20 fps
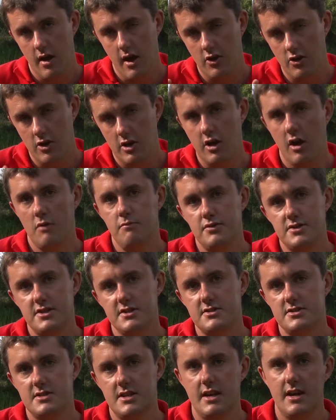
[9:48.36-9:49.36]
as your
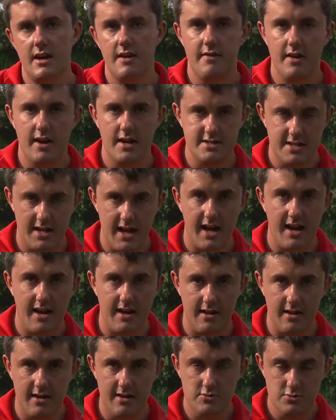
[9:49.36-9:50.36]
competency as an
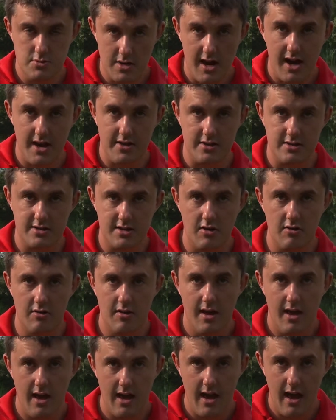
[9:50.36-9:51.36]
angler rises. So
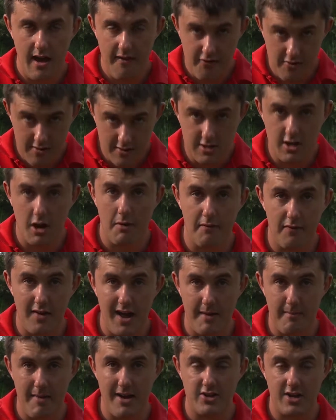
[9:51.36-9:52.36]
if you're a top
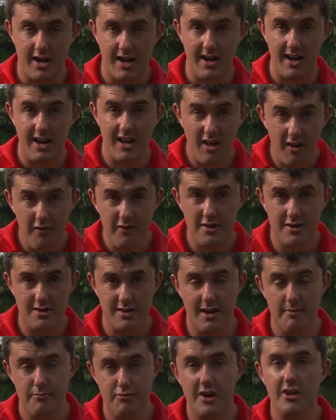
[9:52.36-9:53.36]
flight match angler, you'll
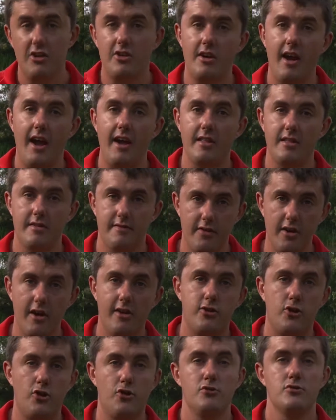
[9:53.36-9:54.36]
obviously appreciate the
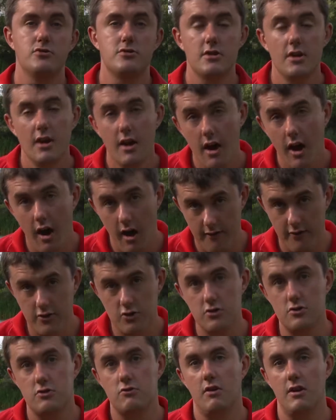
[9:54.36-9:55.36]
virtues of a
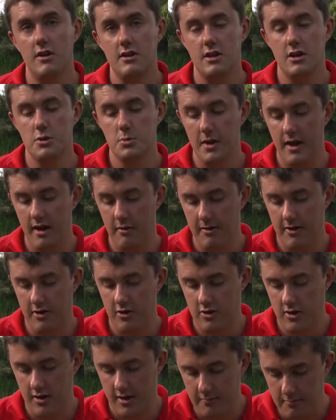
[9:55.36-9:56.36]
good quality reel,
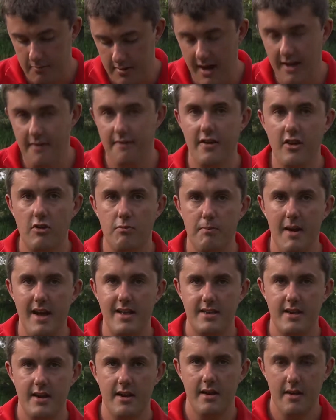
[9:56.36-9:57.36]
because you can play fish
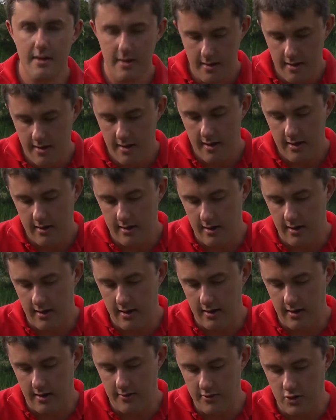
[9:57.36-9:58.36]
better,
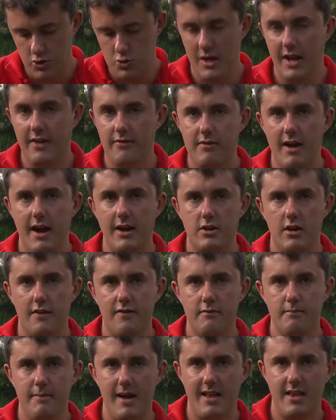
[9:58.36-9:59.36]
your retrieve rate's
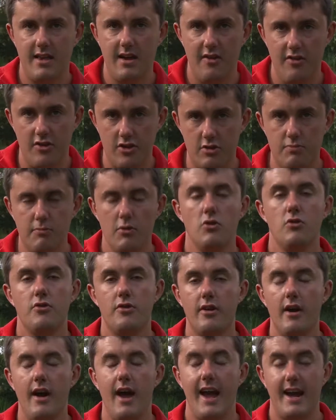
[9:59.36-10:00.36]
often better, the
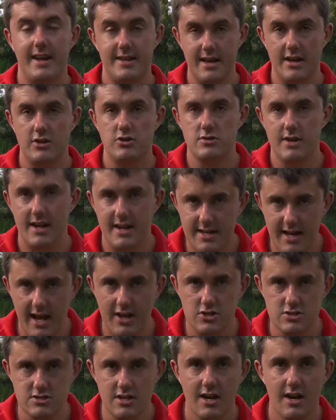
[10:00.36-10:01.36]
smoother, etc,
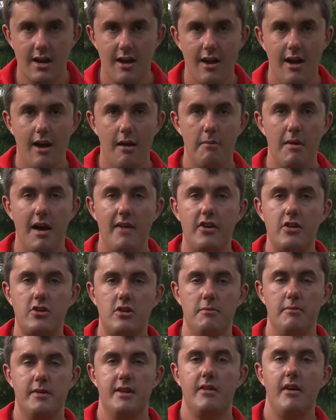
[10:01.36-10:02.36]
etc. But if you're
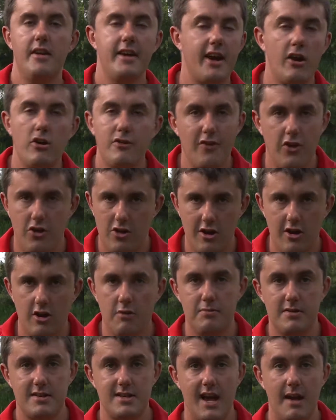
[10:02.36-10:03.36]
somebody who only goes fishing a
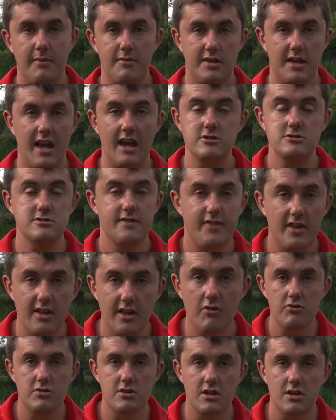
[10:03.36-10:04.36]
couple of times a year, or if you're
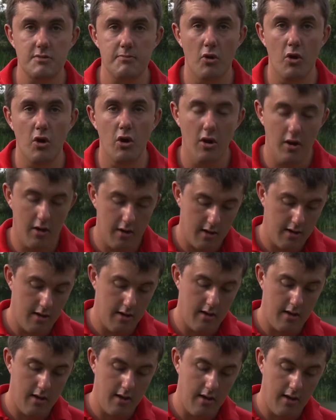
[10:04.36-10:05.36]
to the sport,
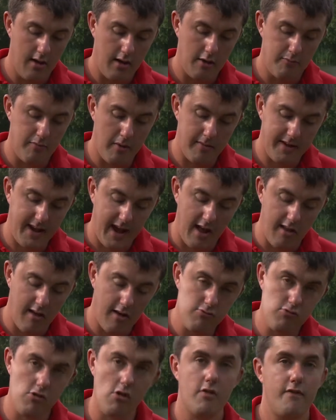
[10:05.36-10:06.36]
you'll probably get
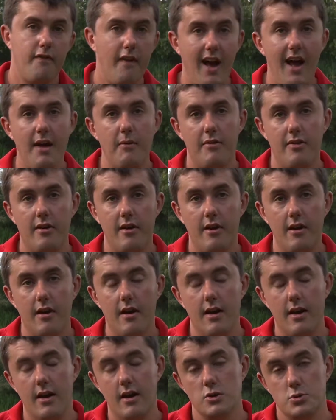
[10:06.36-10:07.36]
along just fine with
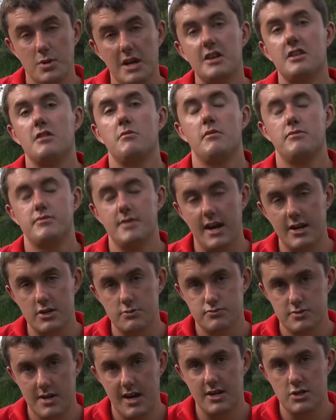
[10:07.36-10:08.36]
a reasonably
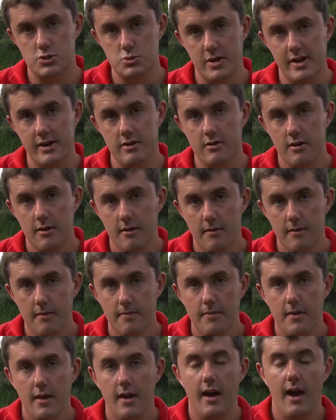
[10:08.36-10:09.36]
priced reel.
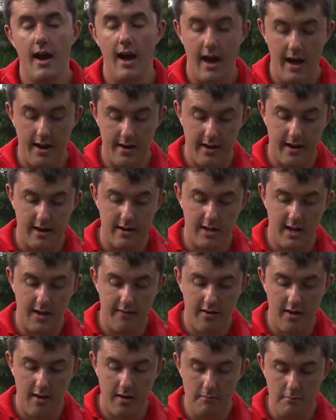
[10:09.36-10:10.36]
and it'll
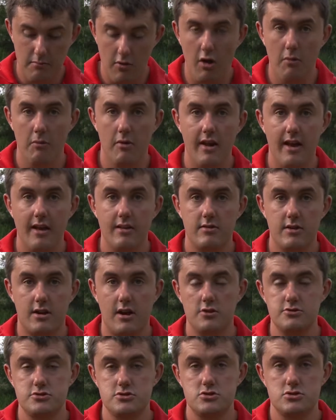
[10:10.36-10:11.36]
give you more money to
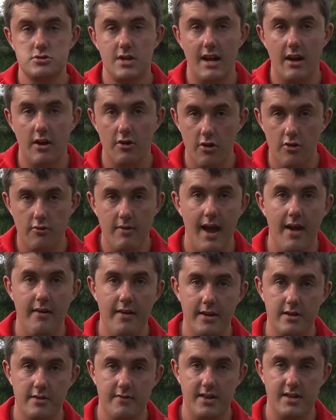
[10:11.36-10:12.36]
concentrate on other
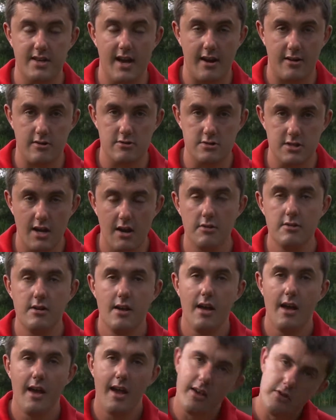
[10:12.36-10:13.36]
areas of your tackle. So
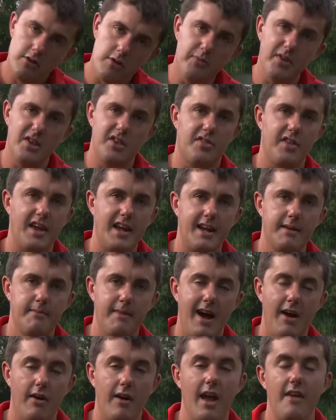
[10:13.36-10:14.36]
something to think
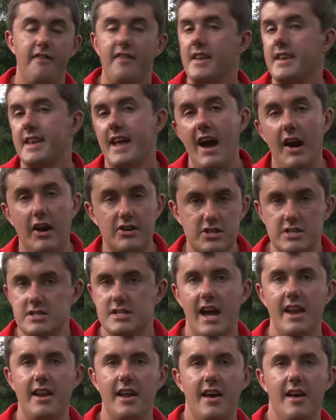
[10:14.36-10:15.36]
about. If in doubt, as I
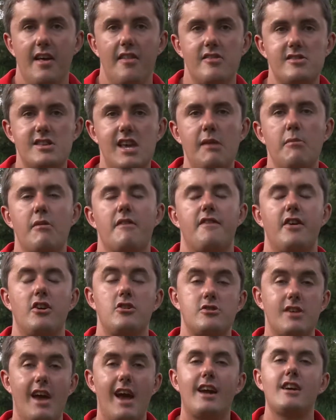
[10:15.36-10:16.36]
said, the team at
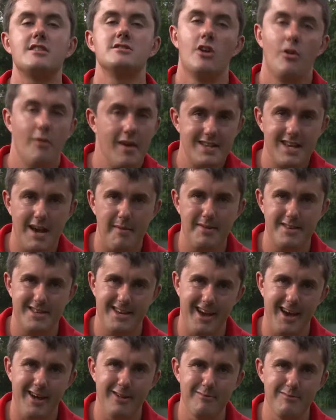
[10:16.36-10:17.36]
Fishtec are always happy
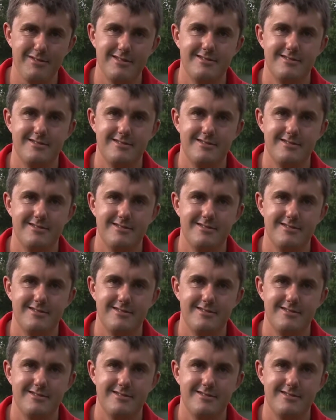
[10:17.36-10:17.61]
to help.